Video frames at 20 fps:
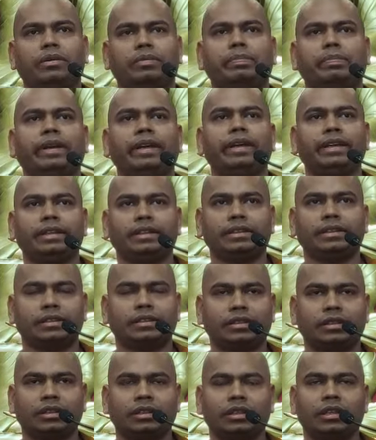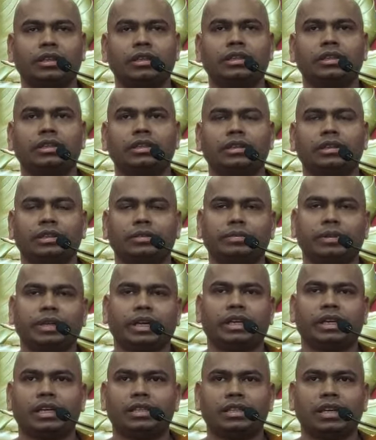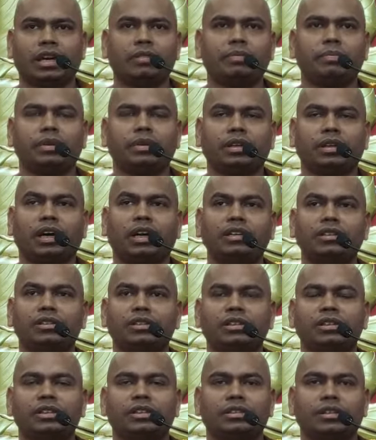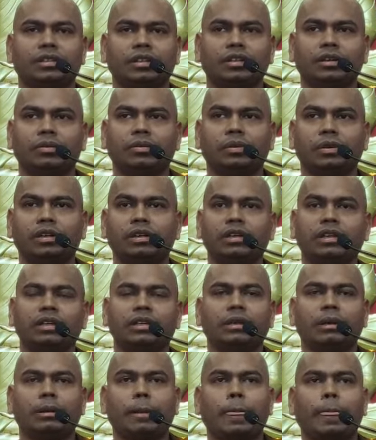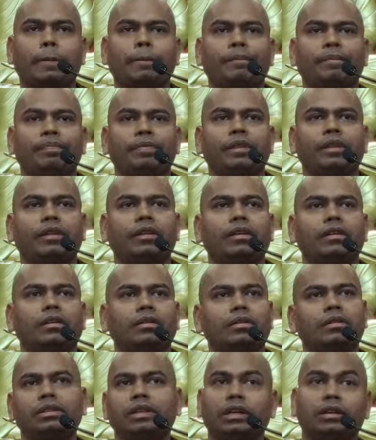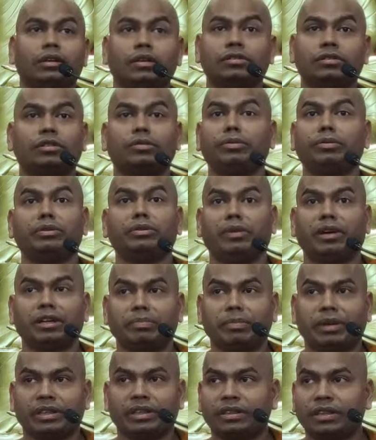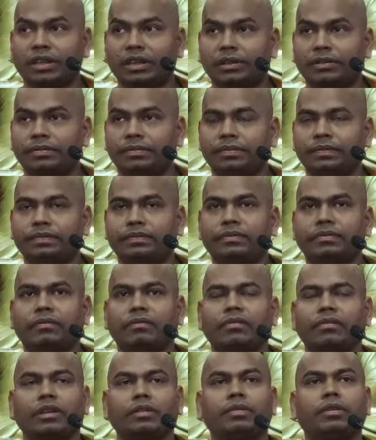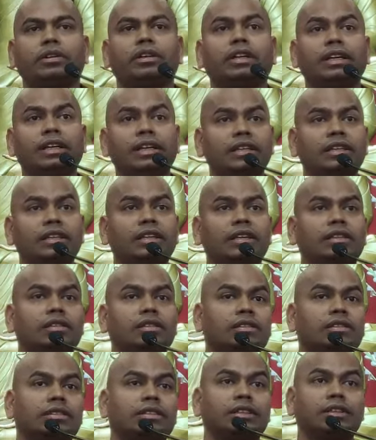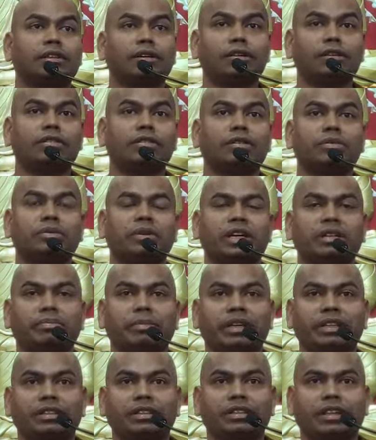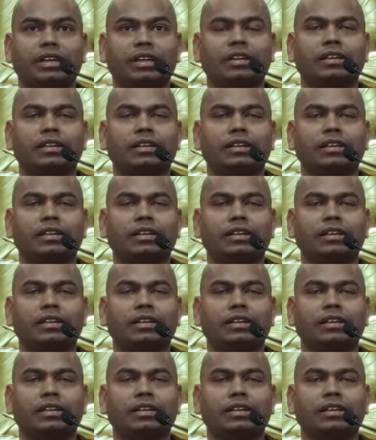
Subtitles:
place. Like example, countries or the world, there also we want metta. For the leaders, they also want metta.